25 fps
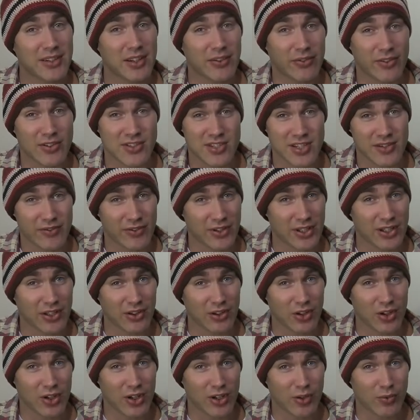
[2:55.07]
difference if you
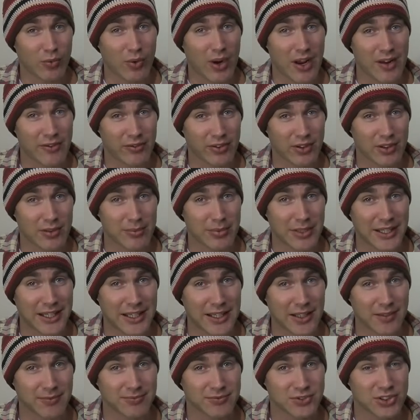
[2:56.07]
can learn it right from the beginning.